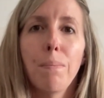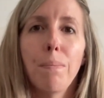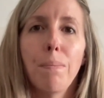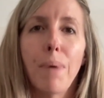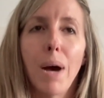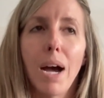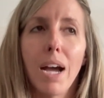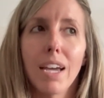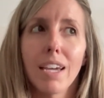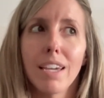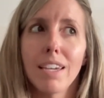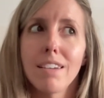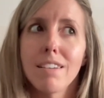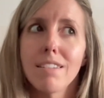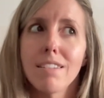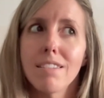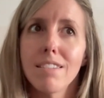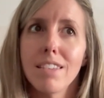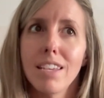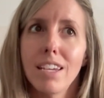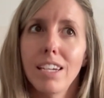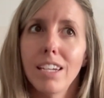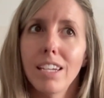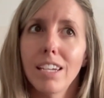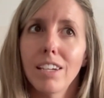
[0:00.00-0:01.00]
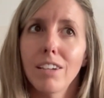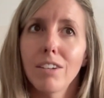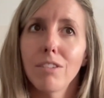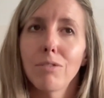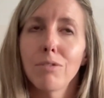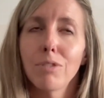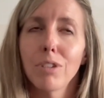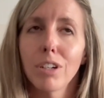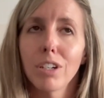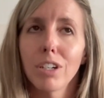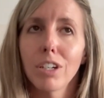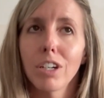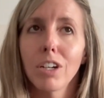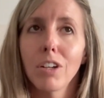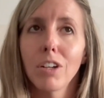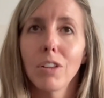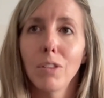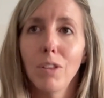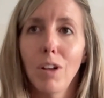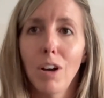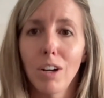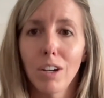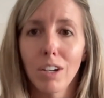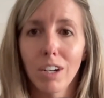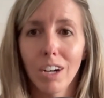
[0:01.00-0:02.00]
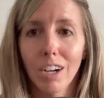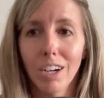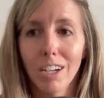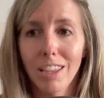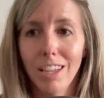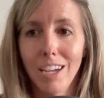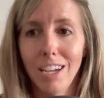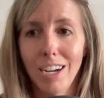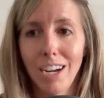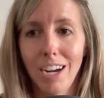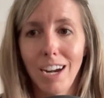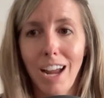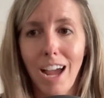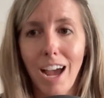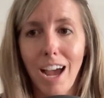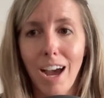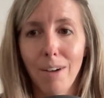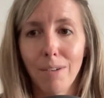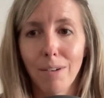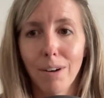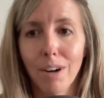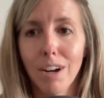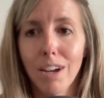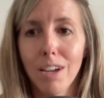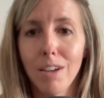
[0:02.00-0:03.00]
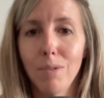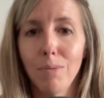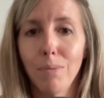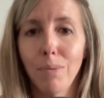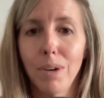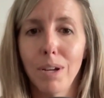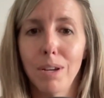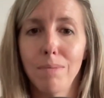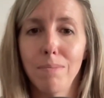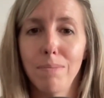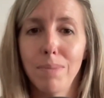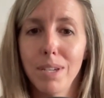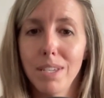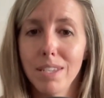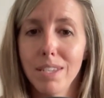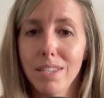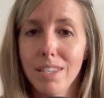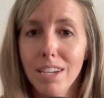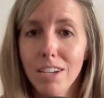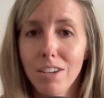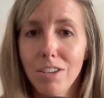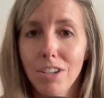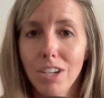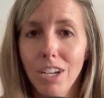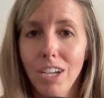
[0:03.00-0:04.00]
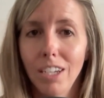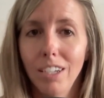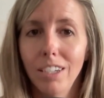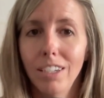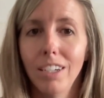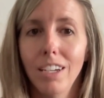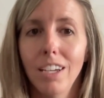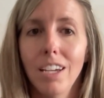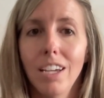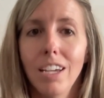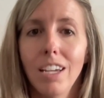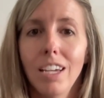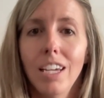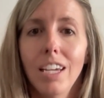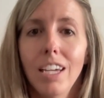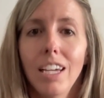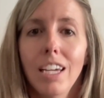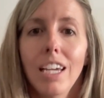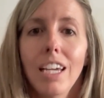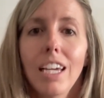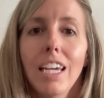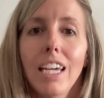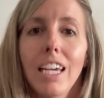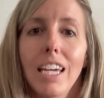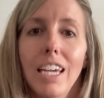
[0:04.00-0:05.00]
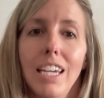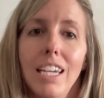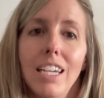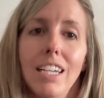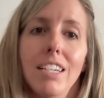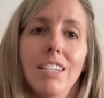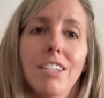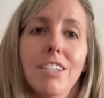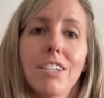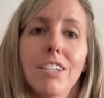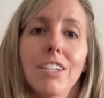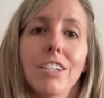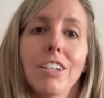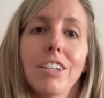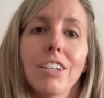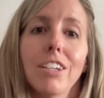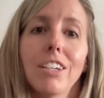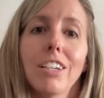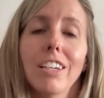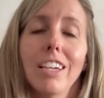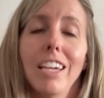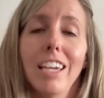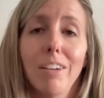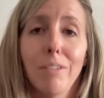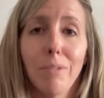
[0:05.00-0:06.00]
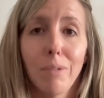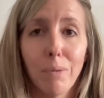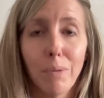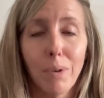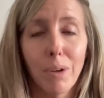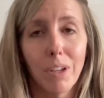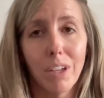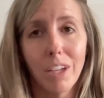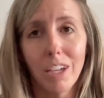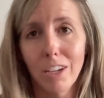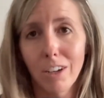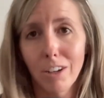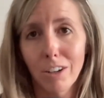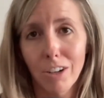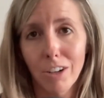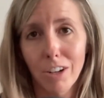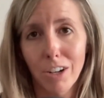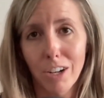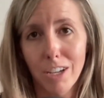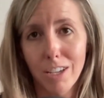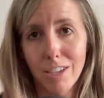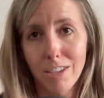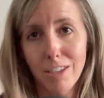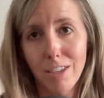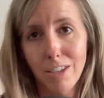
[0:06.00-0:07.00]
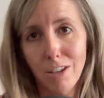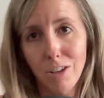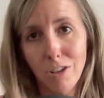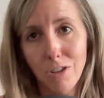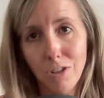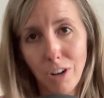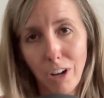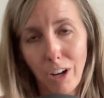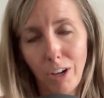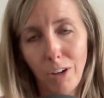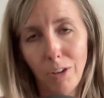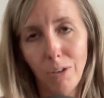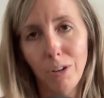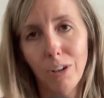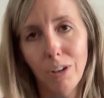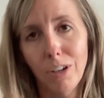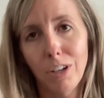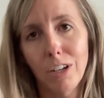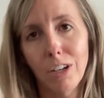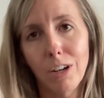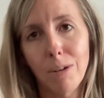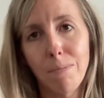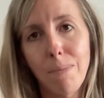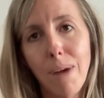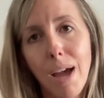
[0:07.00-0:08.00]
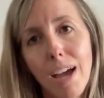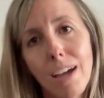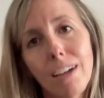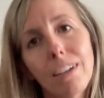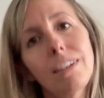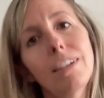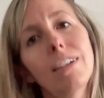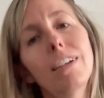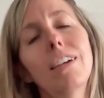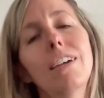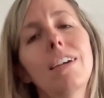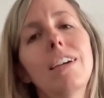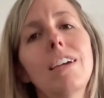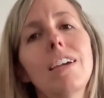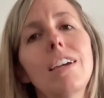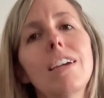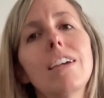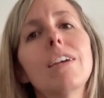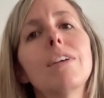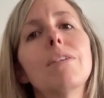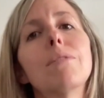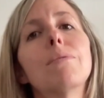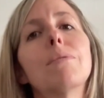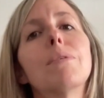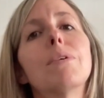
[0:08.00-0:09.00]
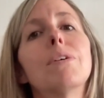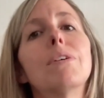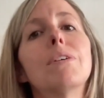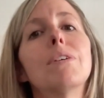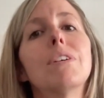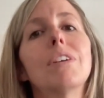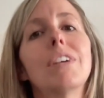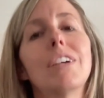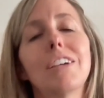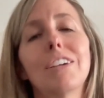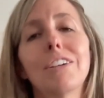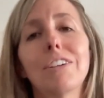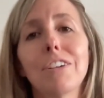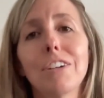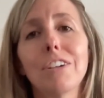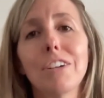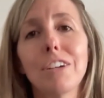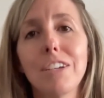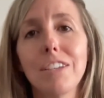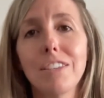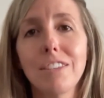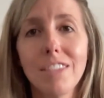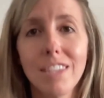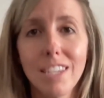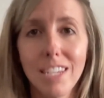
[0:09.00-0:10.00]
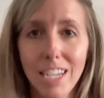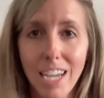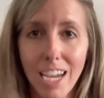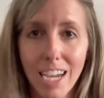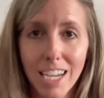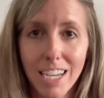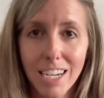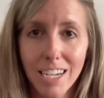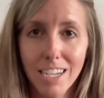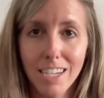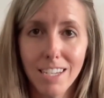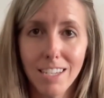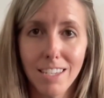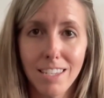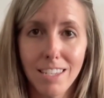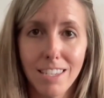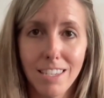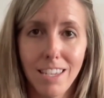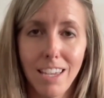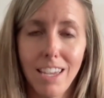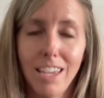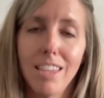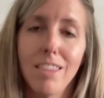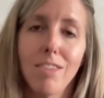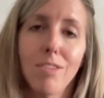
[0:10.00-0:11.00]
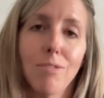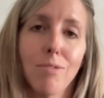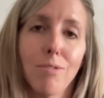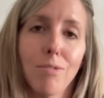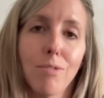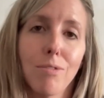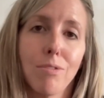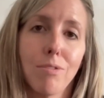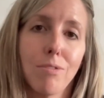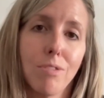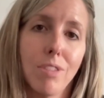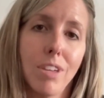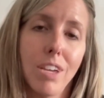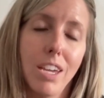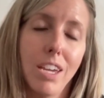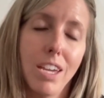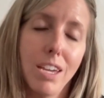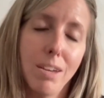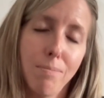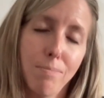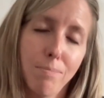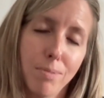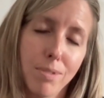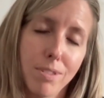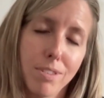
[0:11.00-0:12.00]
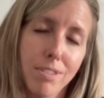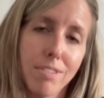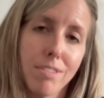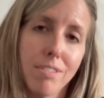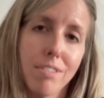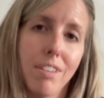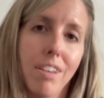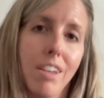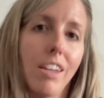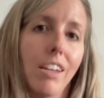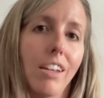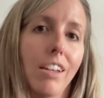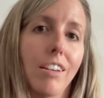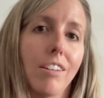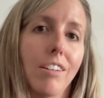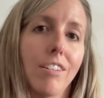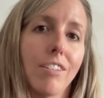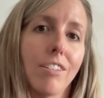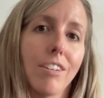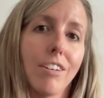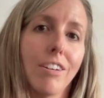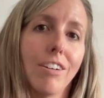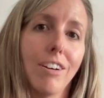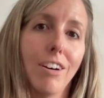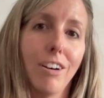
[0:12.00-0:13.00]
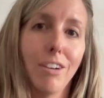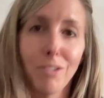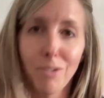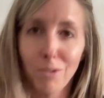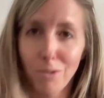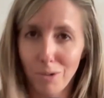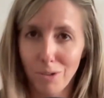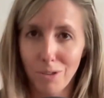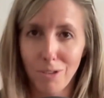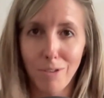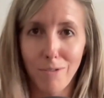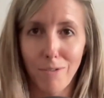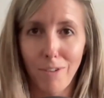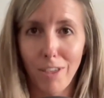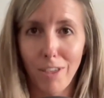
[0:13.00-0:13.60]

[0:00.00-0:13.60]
By sitting for longer than an hour in one position, it will increase the strain on your back. It will increase the tightness in through the hips and all sorts of